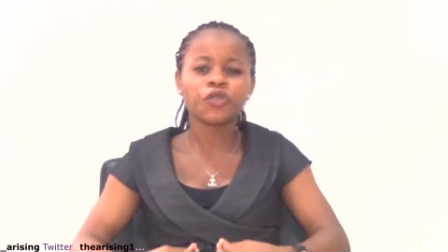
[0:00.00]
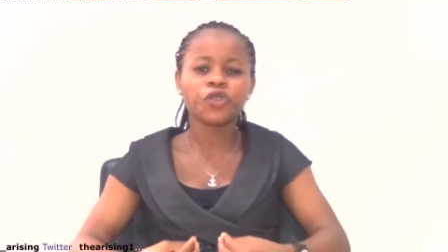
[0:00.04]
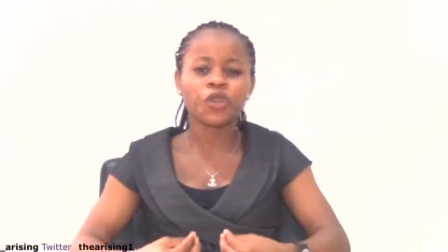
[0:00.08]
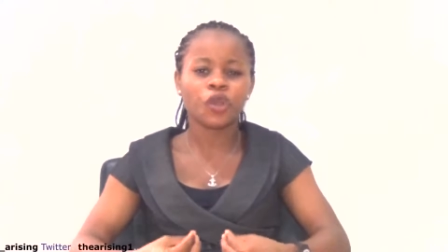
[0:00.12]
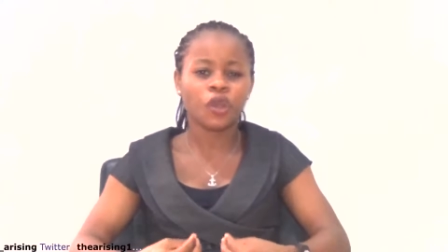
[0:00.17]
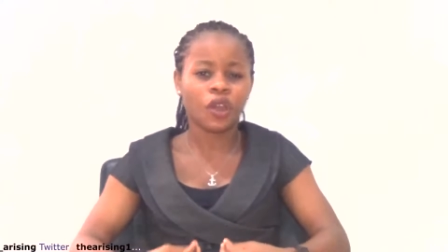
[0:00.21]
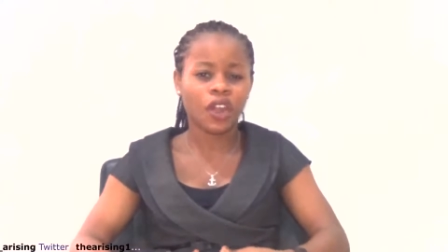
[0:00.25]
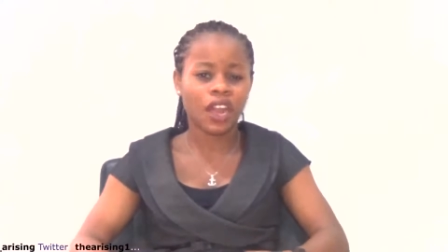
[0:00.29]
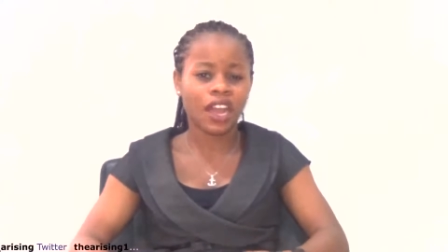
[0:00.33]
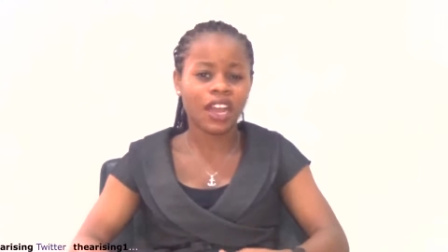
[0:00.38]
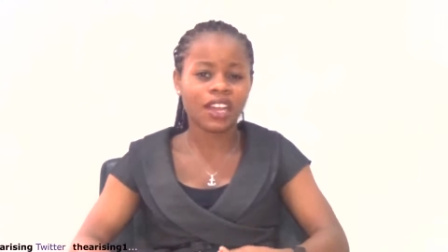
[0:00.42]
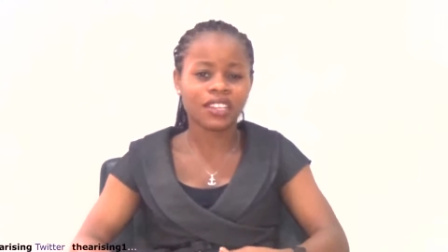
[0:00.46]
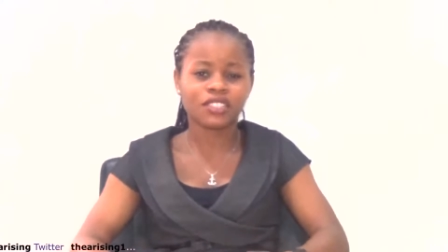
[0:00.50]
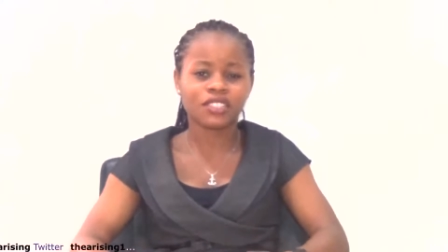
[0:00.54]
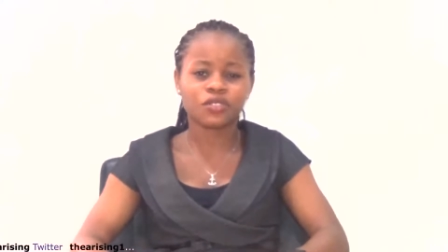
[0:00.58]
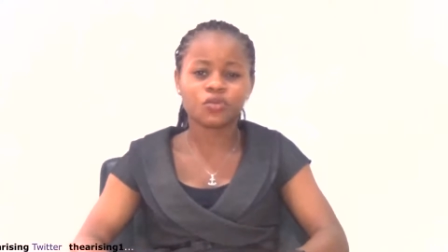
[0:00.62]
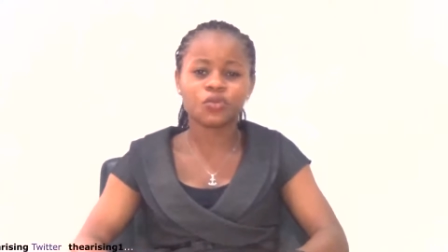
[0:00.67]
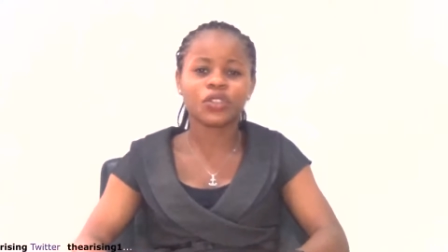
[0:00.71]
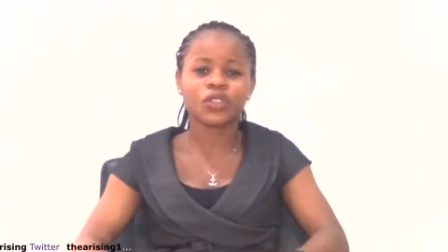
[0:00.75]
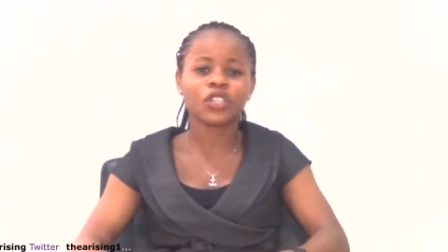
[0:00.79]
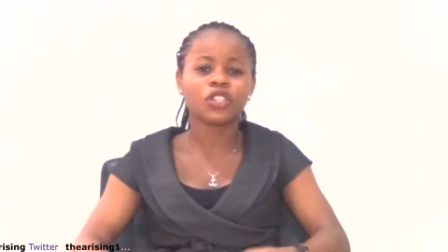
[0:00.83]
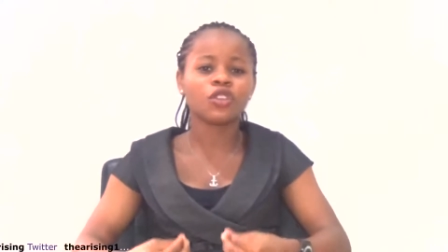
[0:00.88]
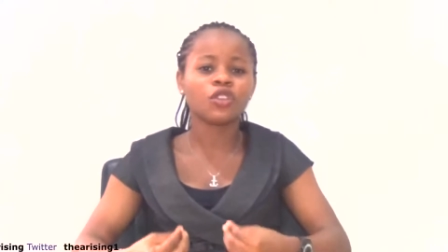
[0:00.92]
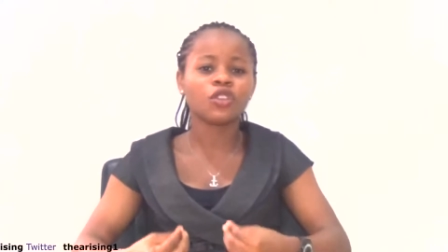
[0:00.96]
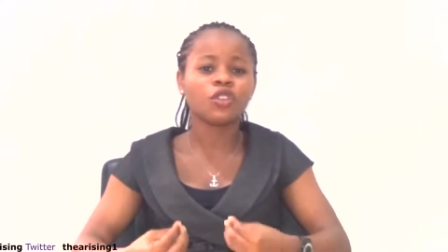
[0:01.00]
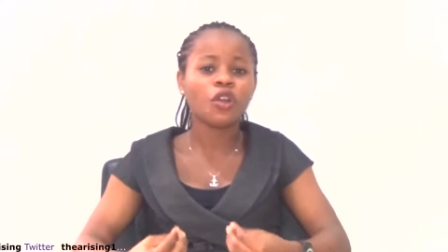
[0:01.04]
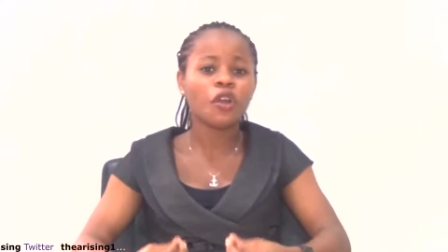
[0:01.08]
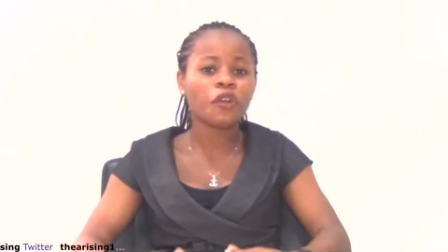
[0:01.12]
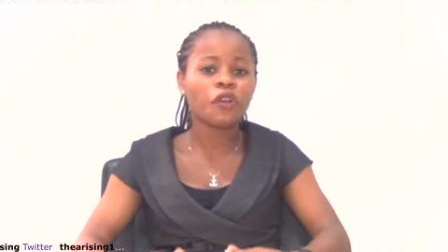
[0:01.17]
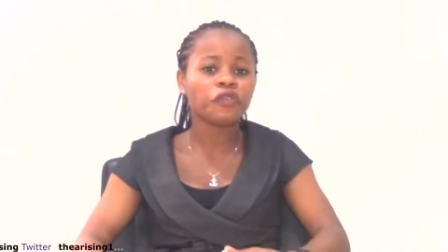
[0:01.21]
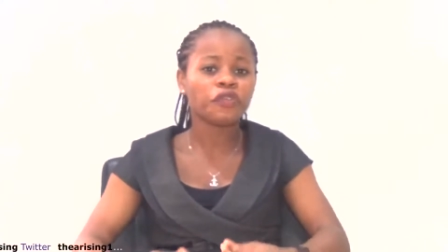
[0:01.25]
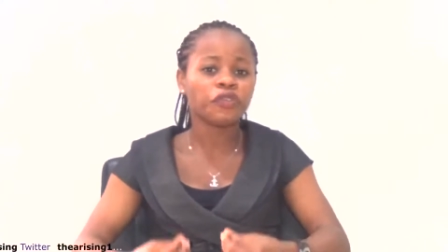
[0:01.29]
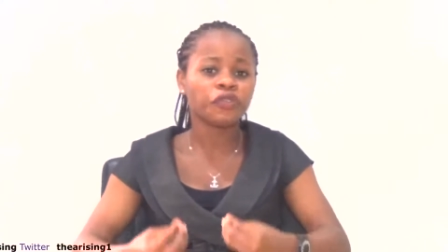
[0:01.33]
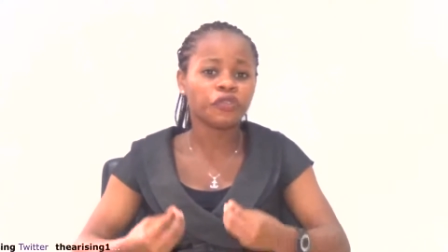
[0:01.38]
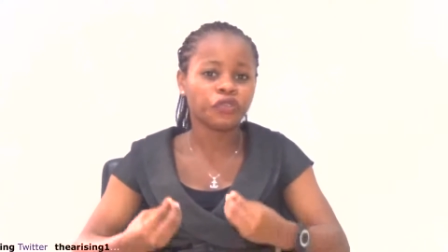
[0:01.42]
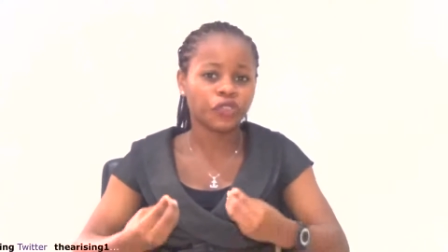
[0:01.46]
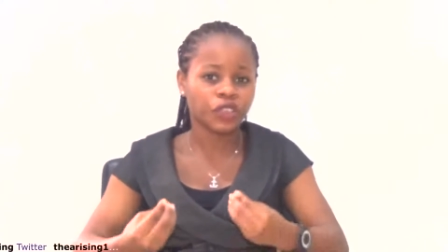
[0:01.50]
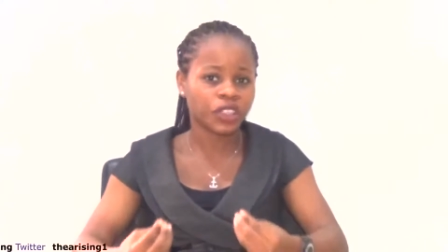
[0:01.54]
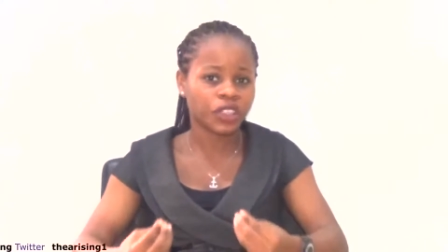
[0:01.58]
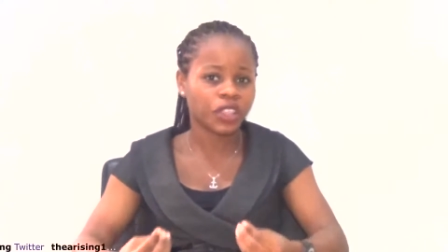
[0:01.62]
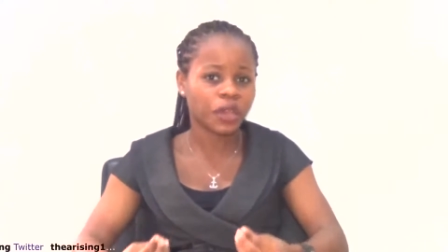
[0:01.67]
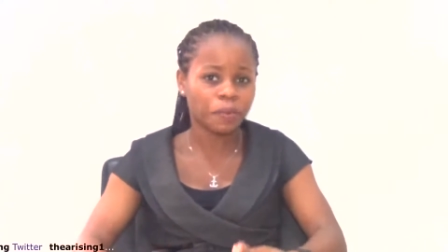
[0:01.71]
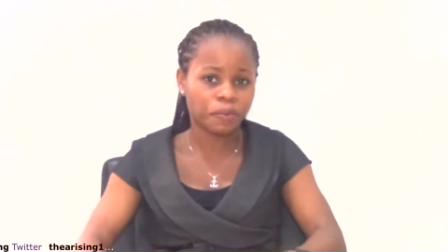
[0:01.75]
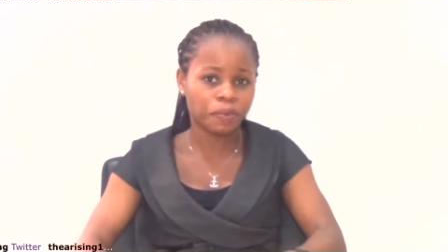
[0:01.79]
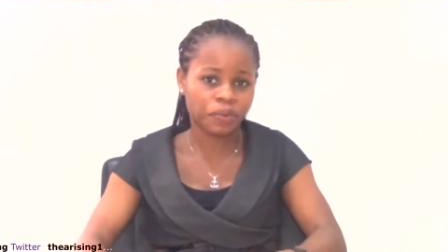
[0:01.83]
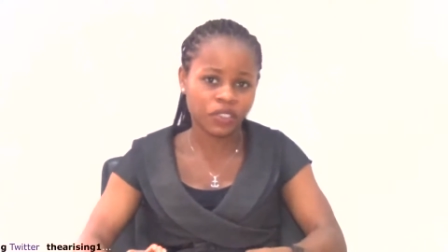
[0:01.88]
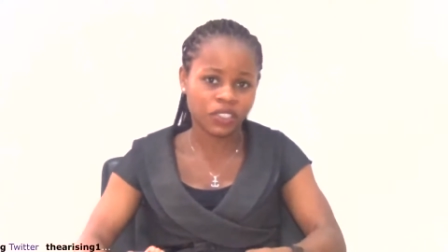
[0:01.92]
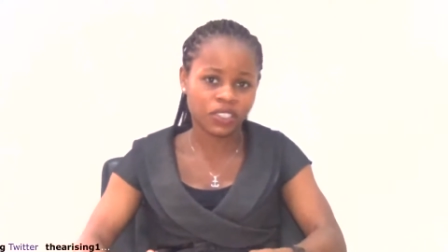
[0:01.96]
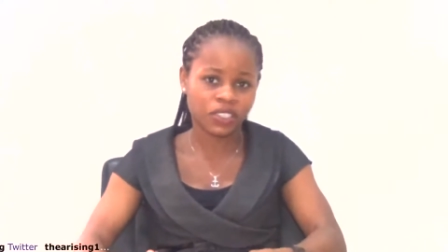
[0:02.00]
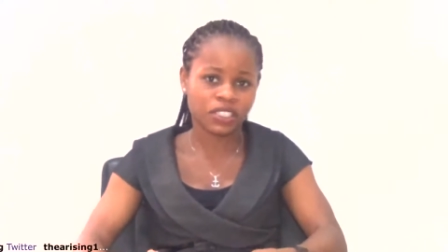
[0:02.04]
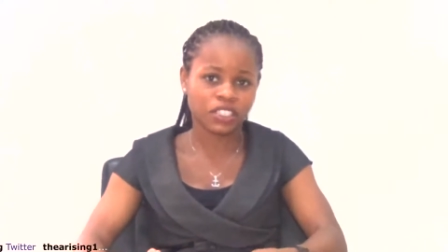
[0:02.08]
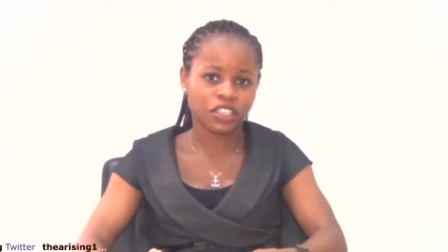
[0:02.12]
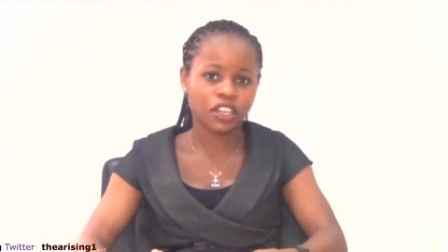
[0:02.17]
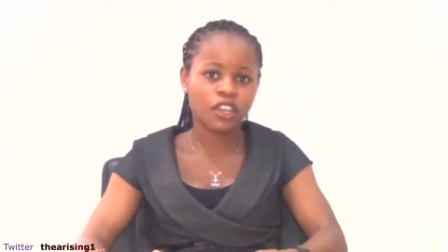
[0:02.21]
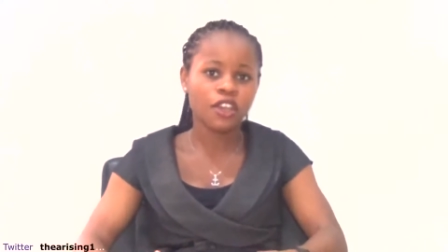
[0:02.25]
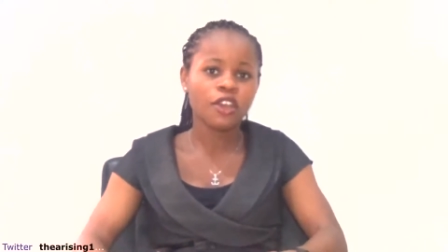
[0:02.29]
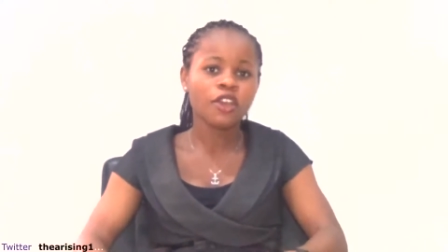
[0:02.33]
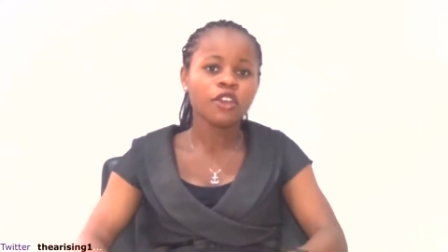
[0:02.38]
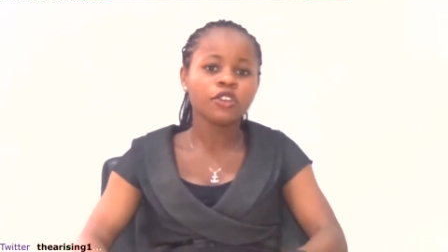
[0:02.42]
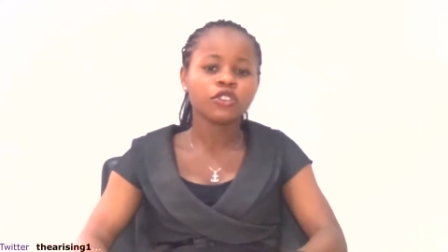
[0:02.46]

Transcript: your heart with love for that person.